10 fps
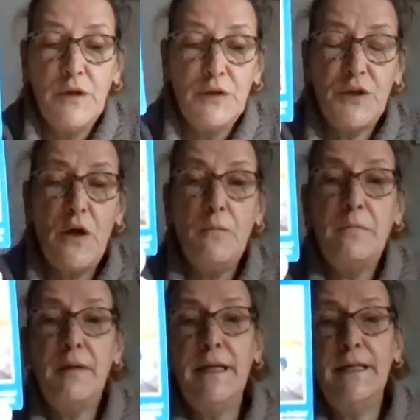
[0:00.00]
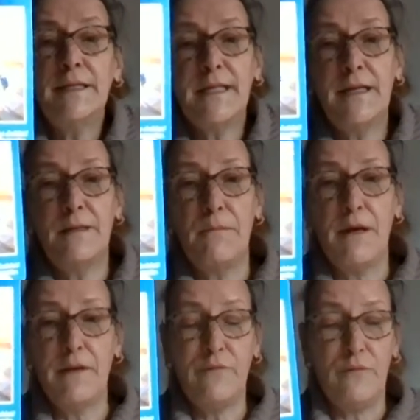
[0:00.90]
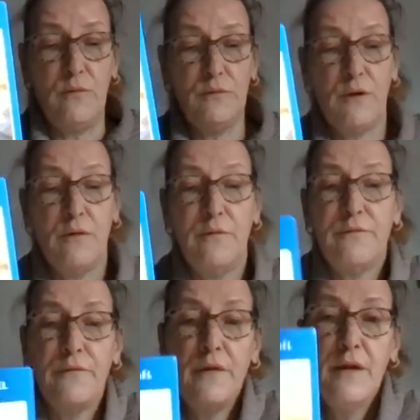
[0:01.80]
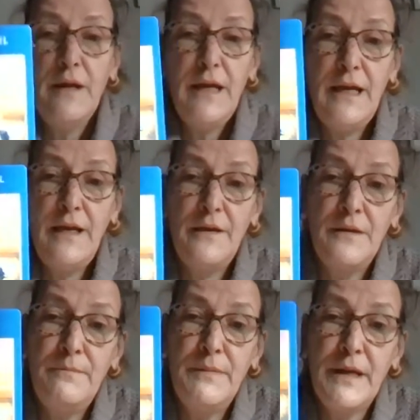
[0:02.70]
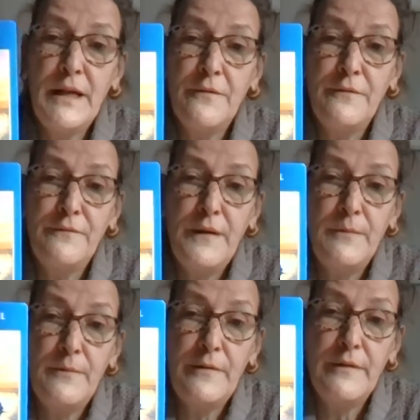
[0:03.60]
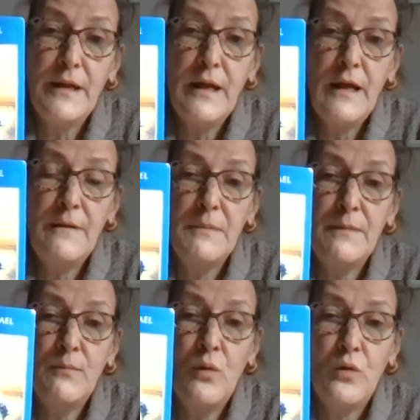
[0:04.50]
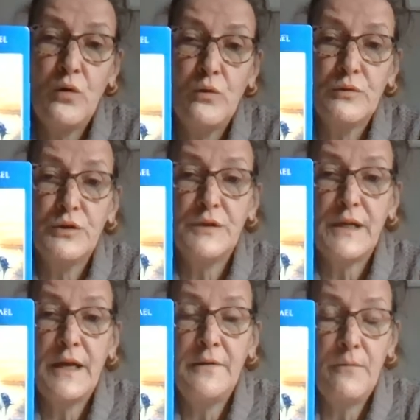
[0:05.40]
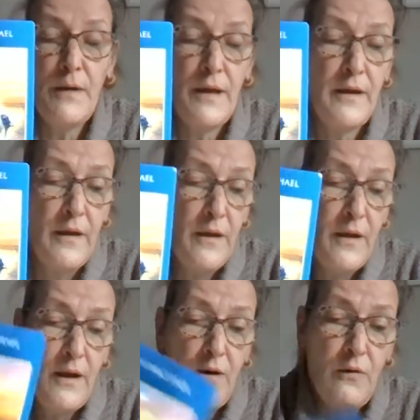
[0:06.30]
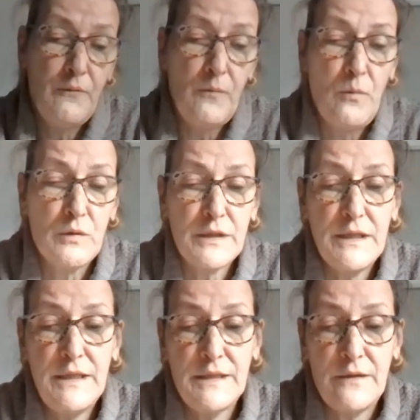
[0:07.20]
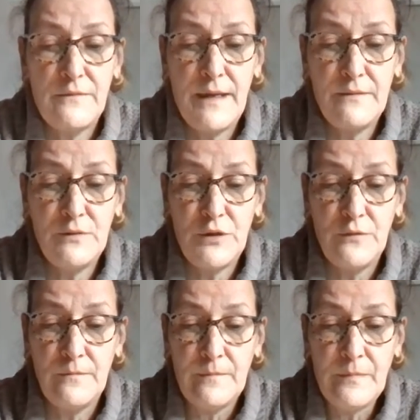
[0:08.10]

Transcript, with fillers: So please take the blindfold off in the beginning of February and be more conscious and aware of what is around you.